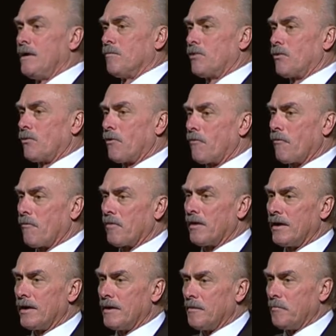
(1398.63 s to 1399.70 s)
put a roof over their
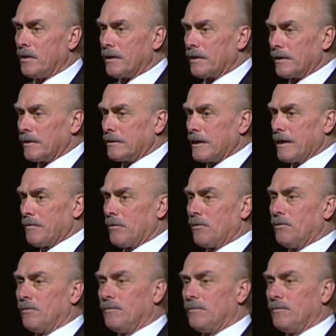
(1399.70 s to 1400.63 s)
head and a meal on the table.